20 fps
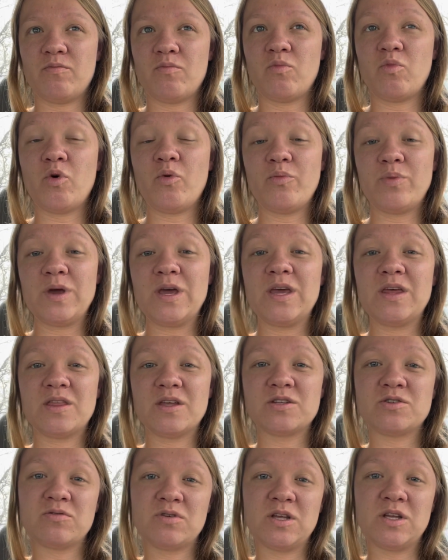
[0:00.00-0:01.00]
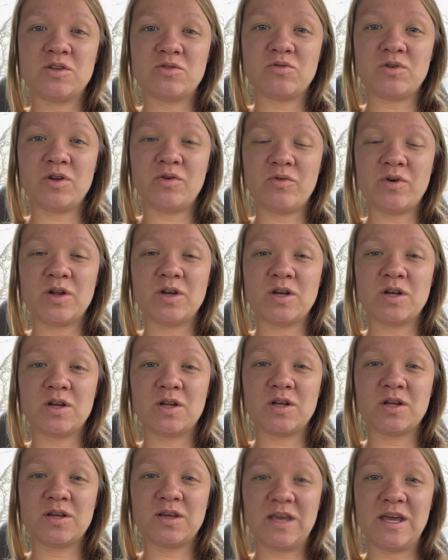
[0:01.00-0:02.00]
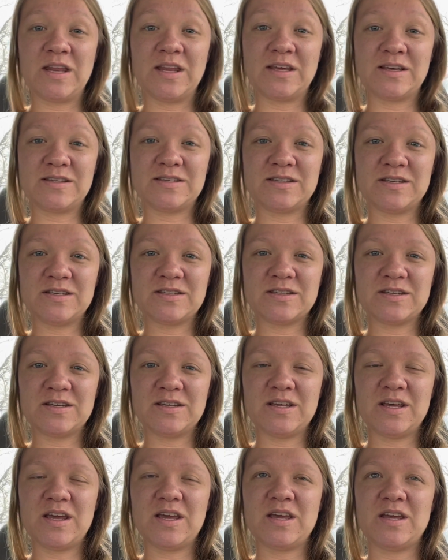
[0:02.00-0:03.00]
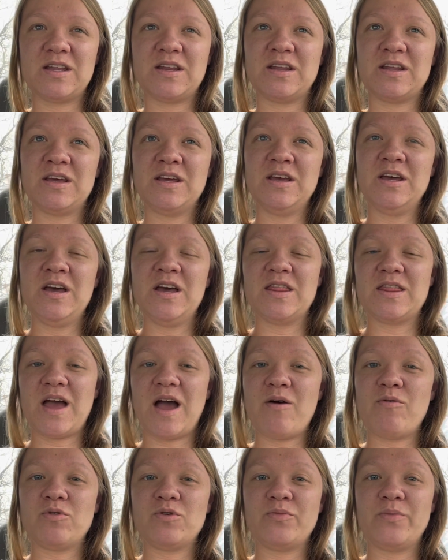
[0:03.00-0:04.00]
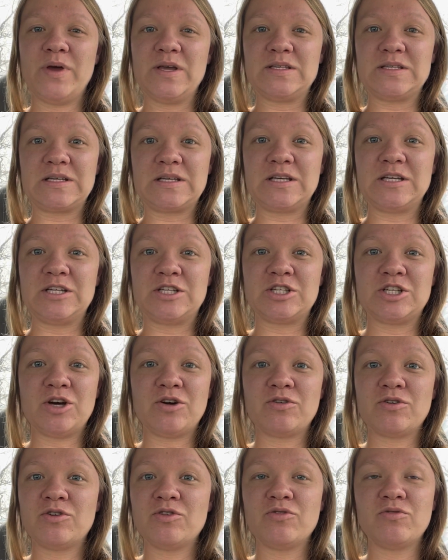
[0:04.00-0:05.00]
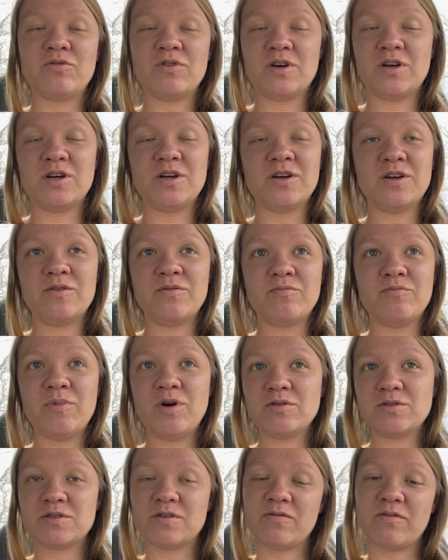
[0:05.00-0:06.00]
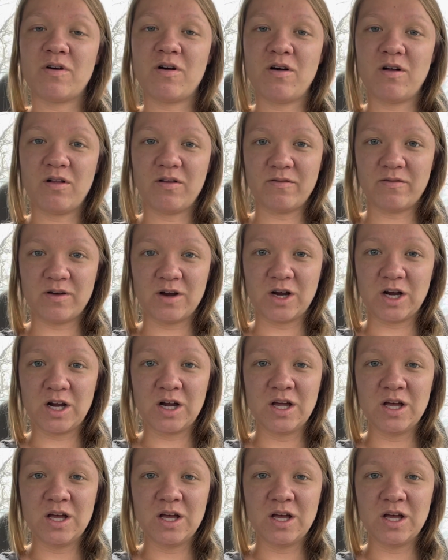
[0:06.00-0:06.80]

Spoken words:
Will be the 2021 kidding season, and that will basically show you most of all of our